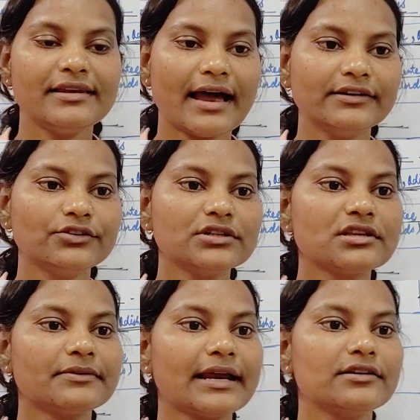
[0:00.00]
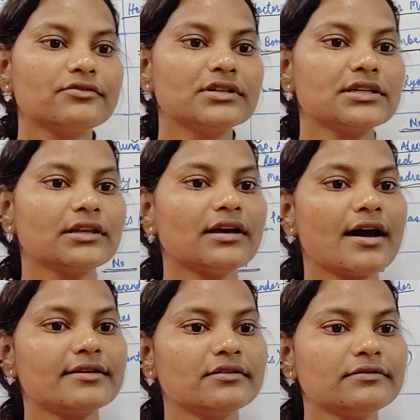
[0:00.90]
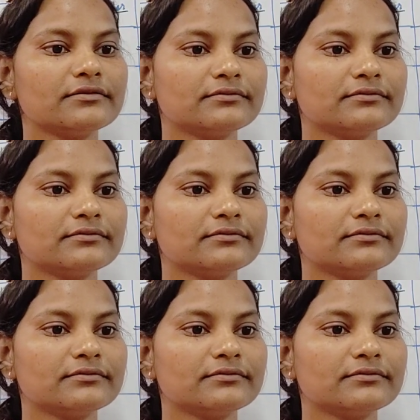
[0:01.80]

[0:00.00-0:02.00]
Land ownership right was in the hand of